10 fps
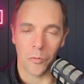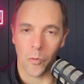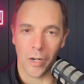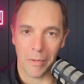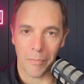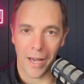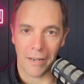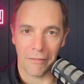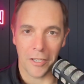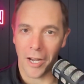want to be part
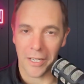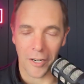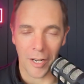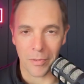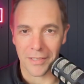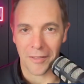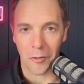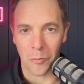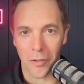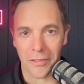of the 99%
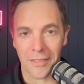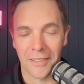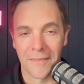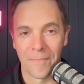that wasn't.